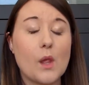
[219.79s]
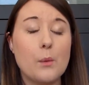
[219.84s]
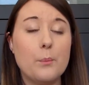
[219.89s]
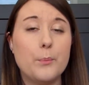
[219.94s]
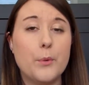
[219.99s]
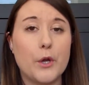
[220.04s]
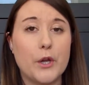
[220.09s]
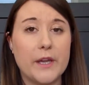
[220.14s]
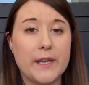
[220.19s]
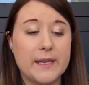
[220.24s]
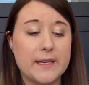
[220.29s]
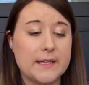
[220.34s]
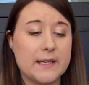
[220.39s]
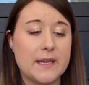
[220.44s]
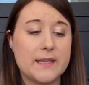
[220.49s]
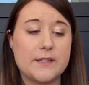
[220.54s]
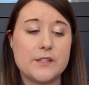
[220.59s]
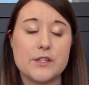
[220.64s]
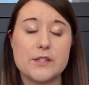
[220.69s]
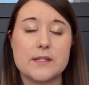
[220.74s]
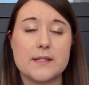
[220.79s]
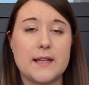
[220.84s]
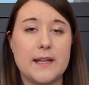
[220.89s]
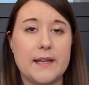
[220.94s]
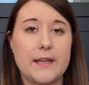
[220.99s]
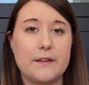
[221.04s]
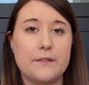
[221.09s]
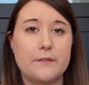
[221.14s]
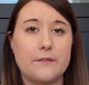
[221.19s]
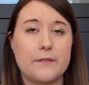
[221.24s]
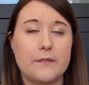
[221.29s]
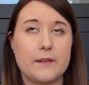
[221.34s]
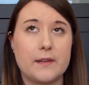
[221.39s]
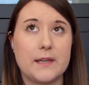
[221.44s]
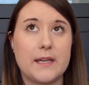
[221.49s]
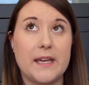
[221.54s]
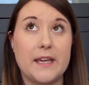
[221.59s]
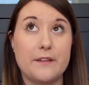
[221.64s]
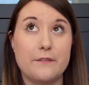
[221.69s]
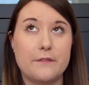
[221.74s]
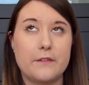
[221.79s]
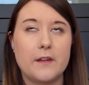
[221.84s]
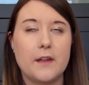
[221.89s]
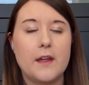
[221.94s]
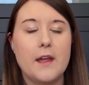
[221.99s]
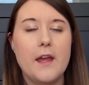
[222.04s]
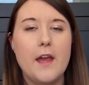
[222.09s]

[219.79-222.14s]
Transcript: But it does give